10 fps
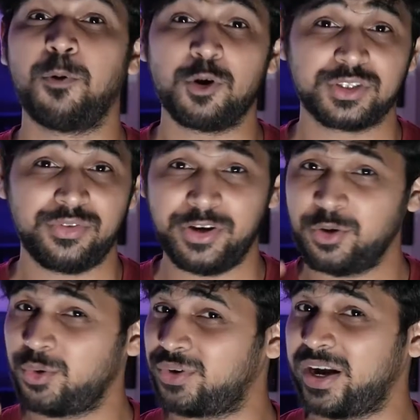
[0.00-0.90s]
Pause the
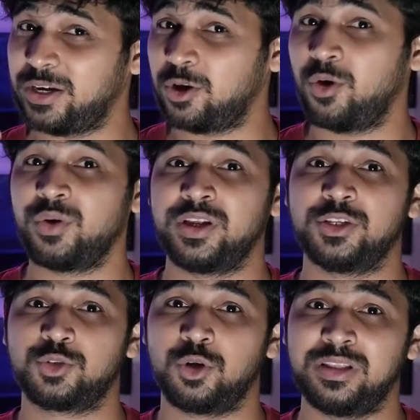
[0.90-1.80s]
video right now,
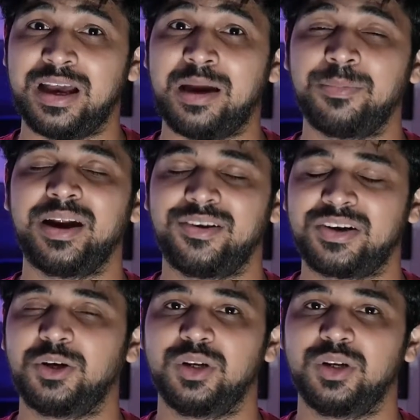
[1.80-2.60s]
install the app and try your